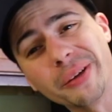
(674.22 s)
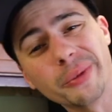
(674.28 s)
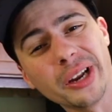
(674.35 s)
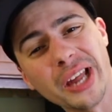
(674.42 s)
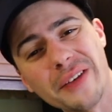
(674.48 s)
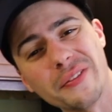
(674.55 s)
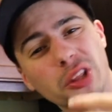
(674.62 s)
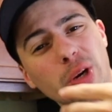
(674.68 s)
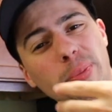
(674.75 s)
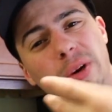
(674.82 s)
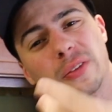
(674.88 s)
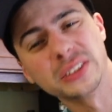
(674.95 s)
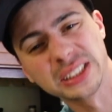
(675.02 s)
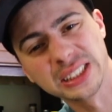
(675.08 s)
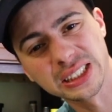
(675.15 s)
I'm gonna have a little bit
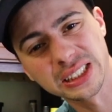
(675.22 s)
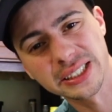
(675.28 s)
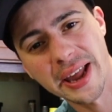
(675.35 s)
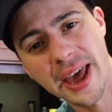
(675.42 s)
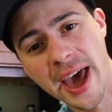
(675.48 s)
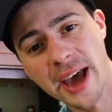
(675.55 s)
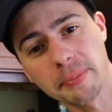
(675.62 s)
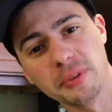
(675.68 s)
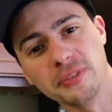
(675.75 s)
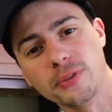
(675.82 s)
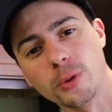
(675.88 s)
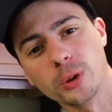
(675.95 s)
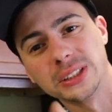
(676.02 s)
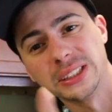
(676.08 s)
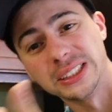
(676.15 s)
of a snack
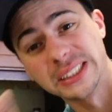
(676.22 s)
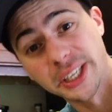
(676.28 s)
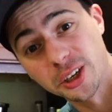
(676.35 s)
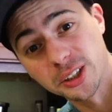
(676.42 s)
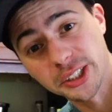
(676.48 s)
before dinner.